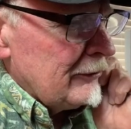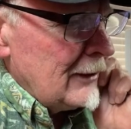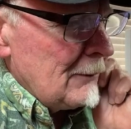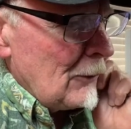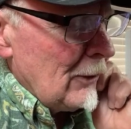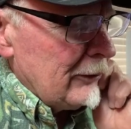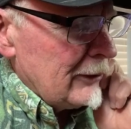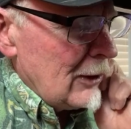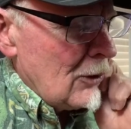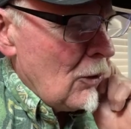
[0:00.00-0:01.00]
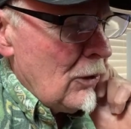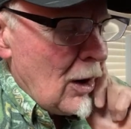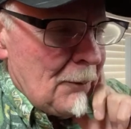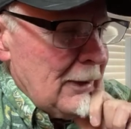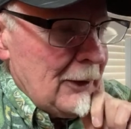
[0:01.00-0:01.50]
name. I want to say
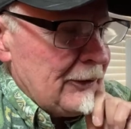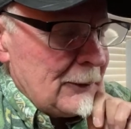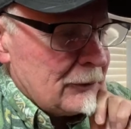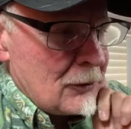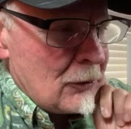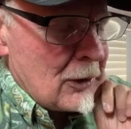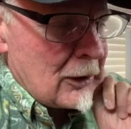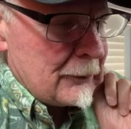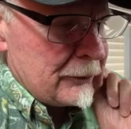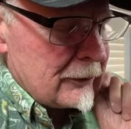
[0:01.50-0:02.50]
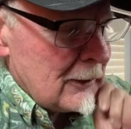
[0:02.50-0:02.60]
Kogar, but I don't think it was Kogar. It was,